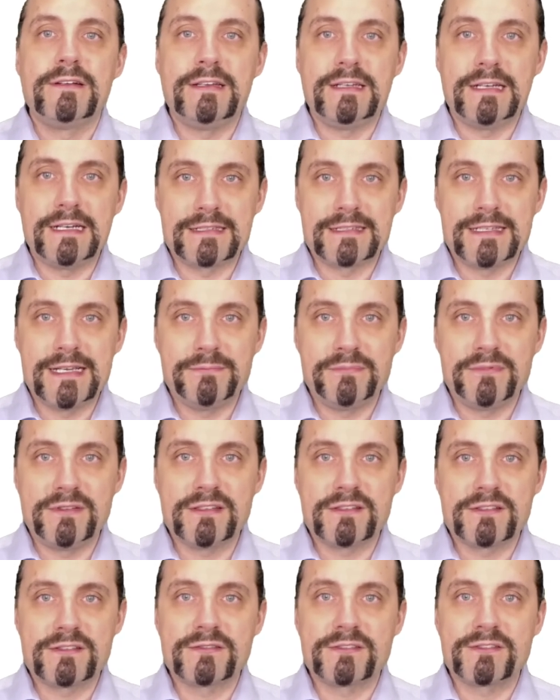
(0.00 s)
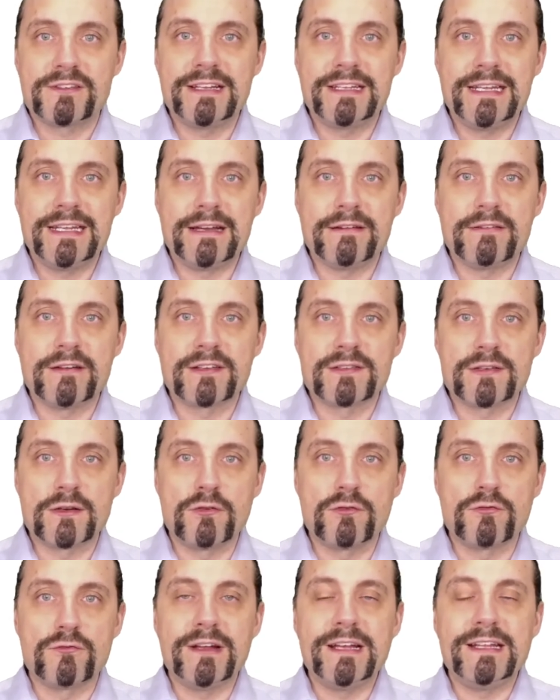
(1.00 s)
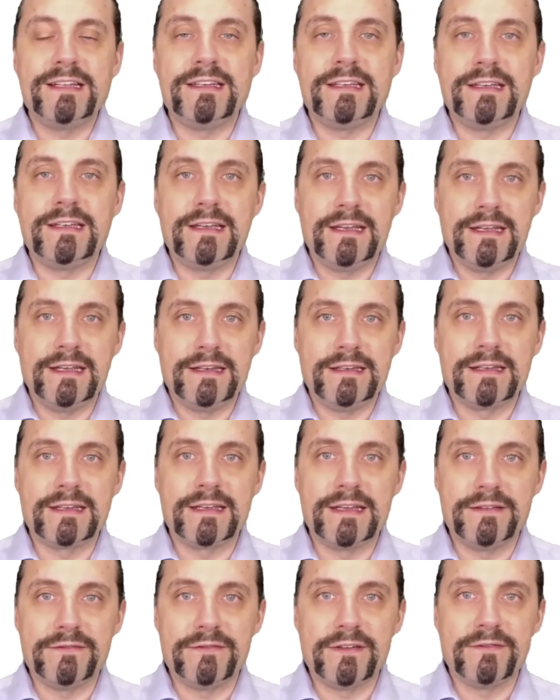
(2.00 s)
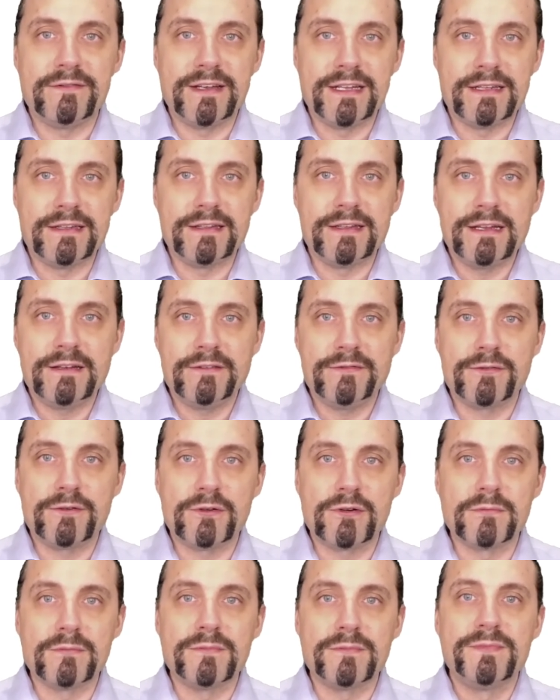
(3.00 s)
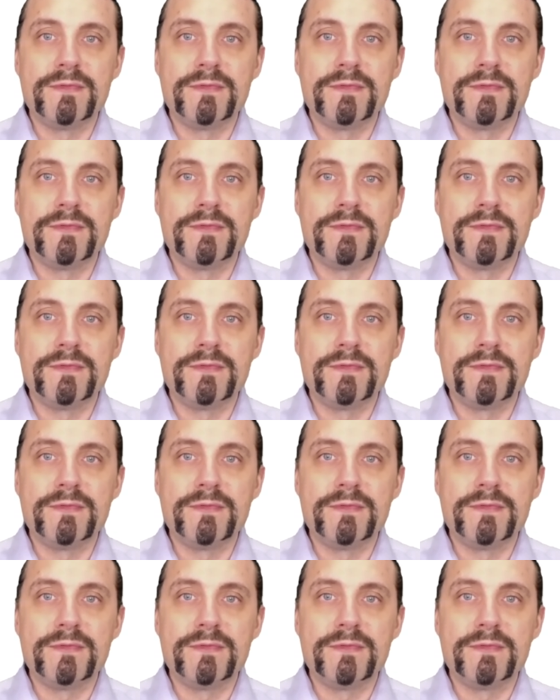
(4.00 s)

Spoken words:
the acceptance criteria already in the given when-then form,